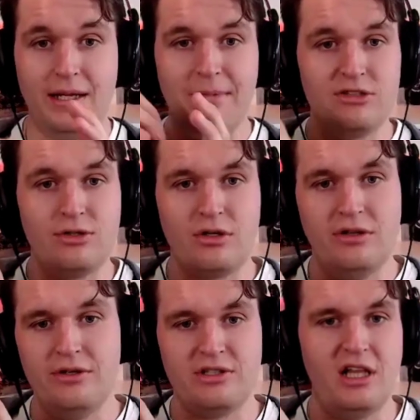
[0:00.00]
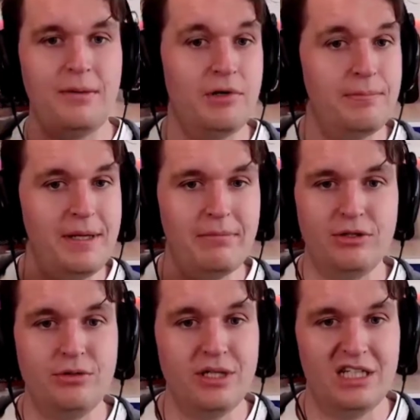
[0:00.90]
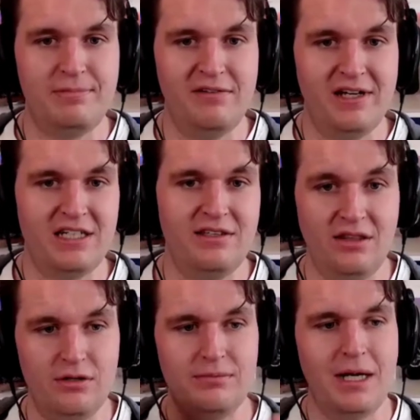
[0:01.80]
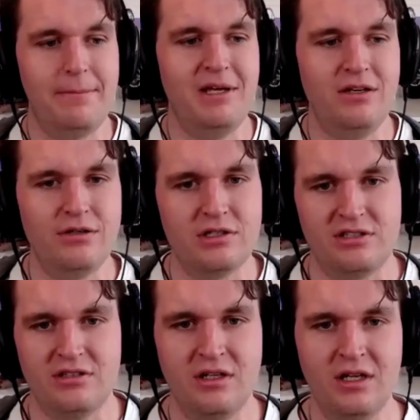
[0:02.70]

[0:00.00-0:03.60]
in, my circle there's a lot more people who do spfx than there might be in yours